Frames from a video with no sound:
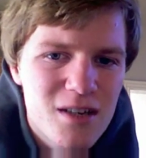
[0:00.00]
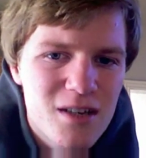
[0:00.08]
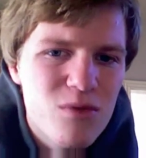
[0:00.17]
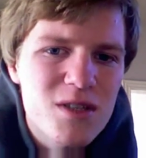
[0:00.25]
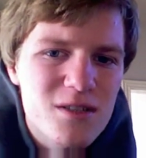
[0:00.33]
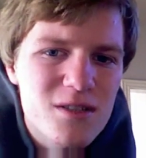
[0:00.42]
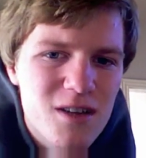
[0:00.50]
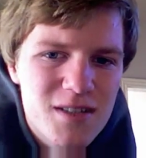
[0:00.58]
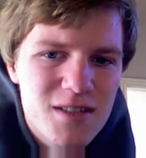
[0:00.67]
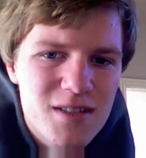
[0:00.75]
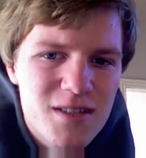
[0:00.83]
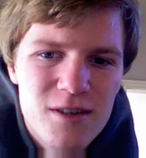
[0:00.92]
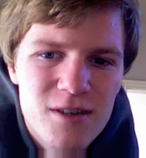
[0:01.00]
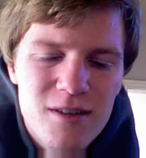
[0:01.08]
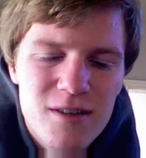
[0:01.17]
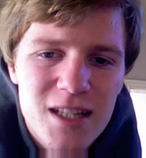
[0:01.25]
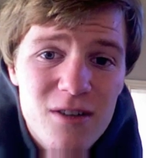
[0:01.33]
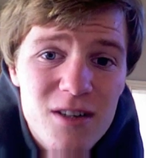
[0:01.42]
There wasn't a lot of skill in
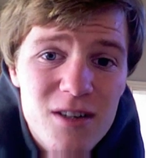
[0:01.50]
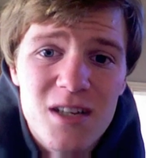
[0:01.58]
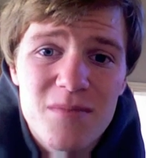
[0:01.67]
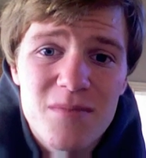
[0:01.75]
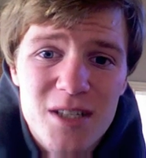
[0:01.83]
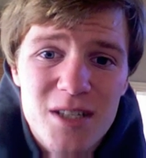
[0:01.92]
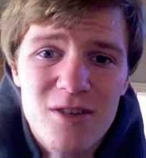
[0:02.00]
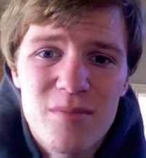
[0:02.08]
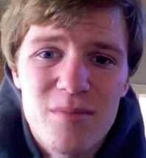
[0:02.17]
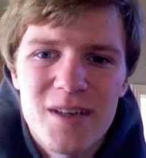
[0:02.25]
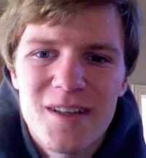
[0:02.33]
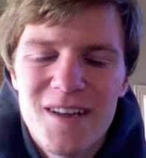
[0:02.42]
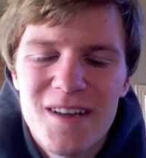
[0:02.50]
it. There is some skill, but